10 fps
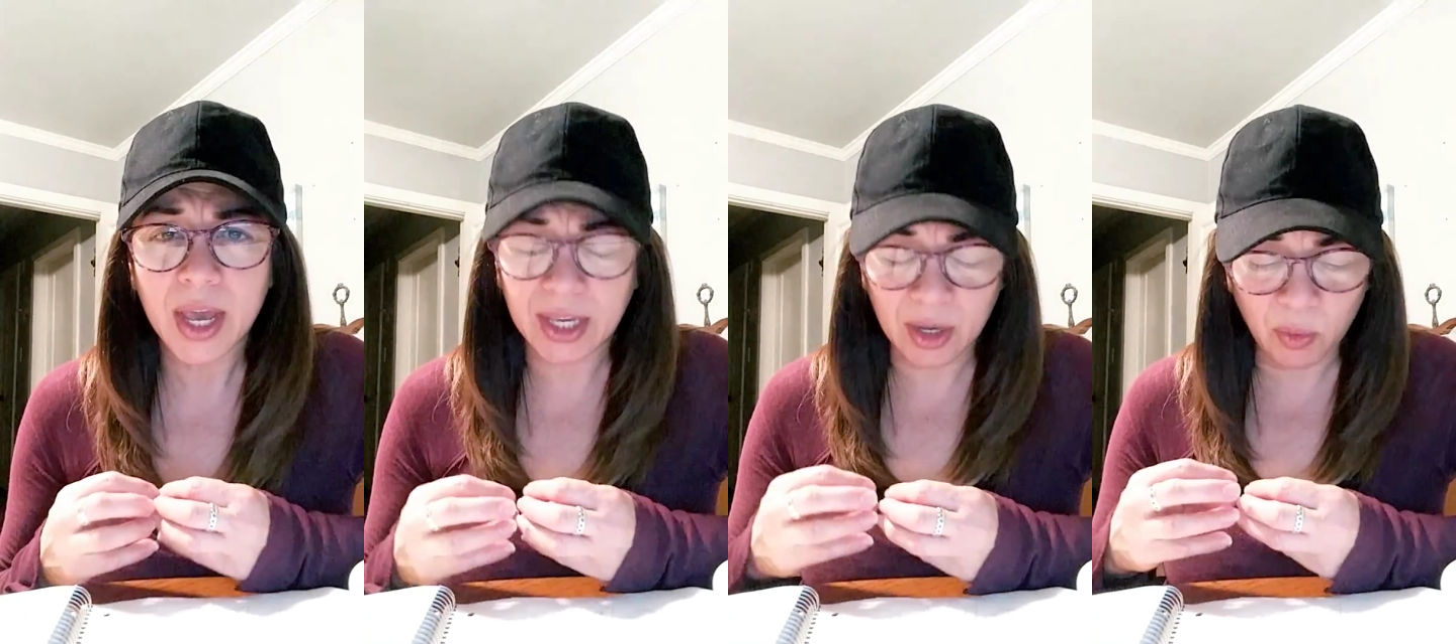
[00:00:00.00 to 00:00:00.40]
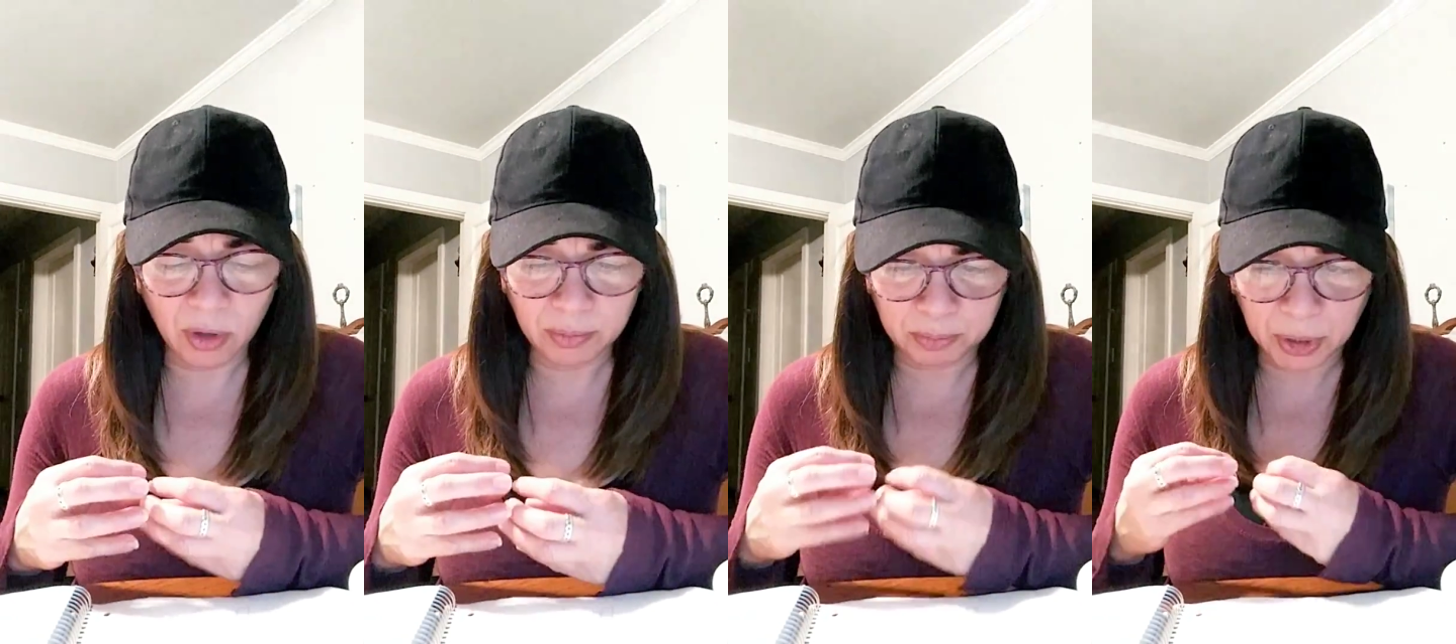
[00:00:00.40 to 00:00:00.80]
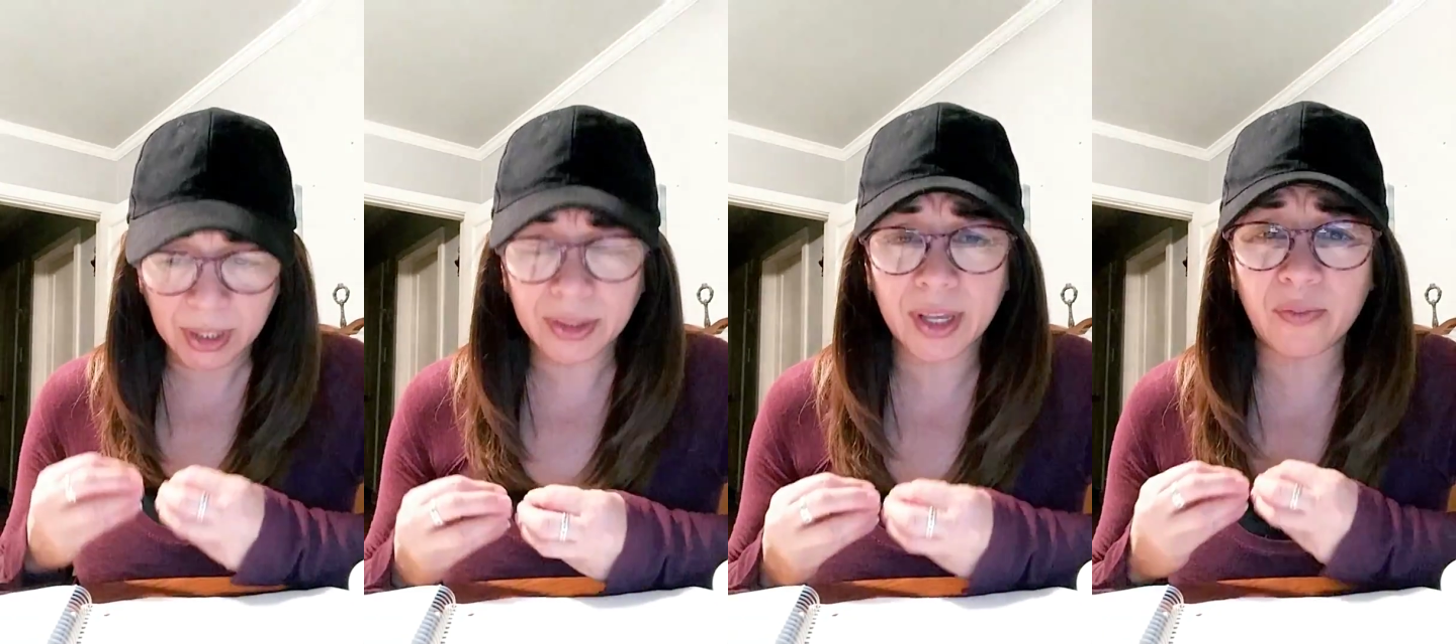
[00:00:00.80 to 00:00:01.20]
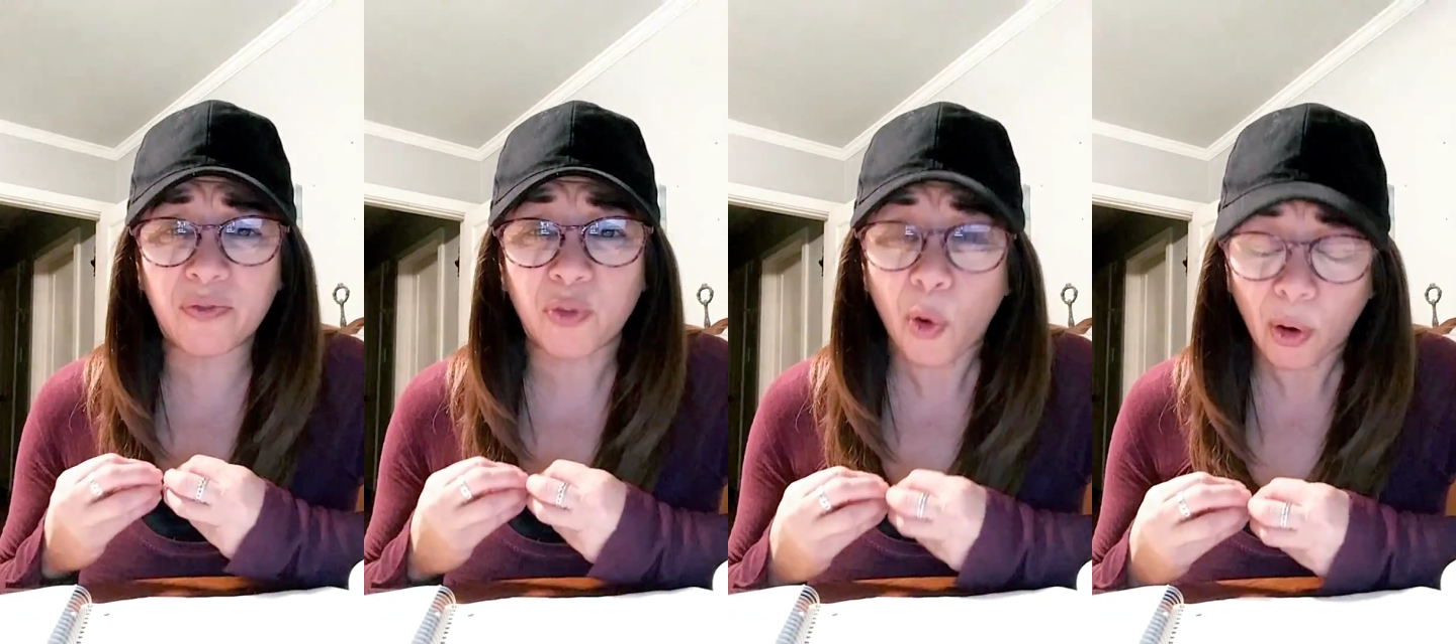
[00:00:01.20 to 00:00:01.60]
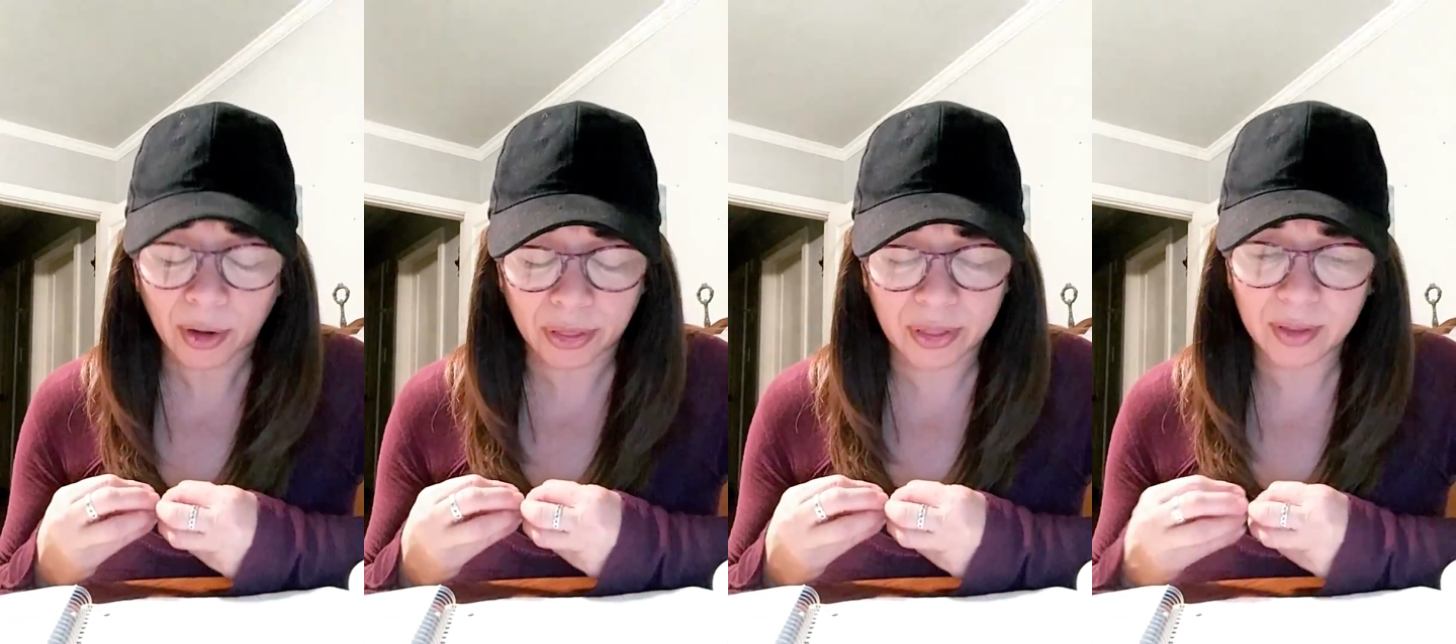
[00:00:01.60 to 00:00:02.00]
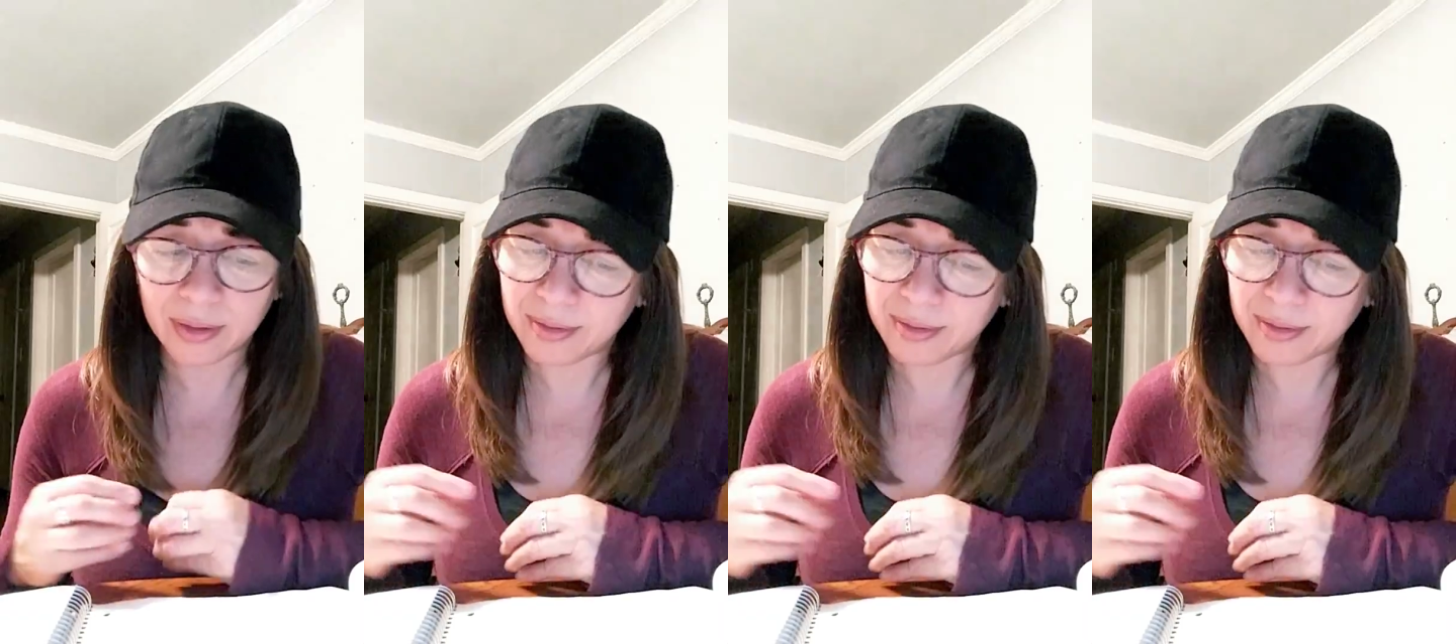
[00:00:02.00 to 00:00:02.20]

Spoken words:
He will bring them forth.